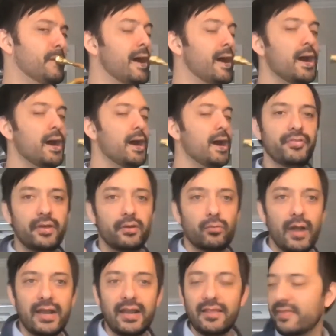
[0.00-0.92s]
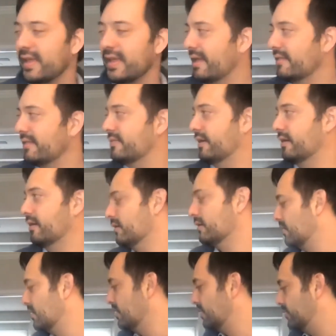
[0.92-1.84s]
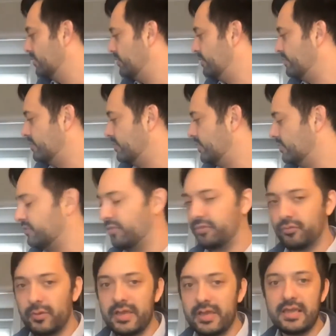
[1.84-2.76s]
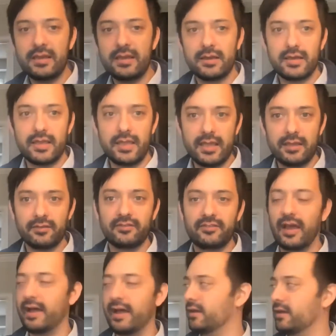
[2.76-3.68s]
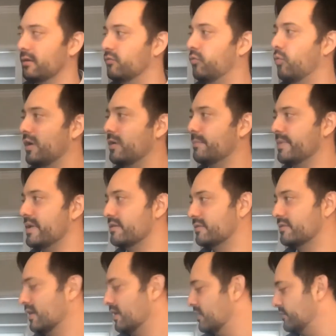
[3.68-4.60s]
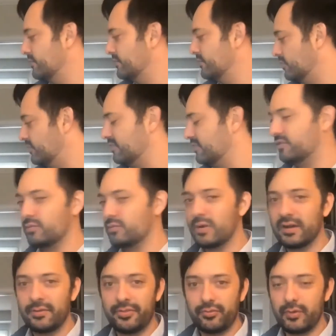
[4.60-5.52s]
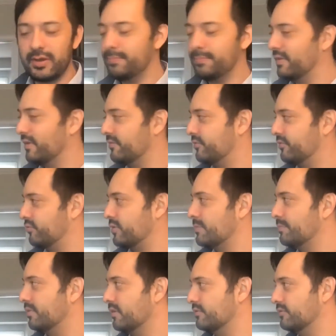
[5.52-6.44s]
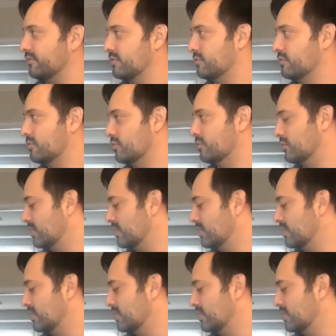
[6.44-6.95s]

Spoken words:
But then right at the end there, the 3 inside of one beat turns into a 3 plus 3 plus 2.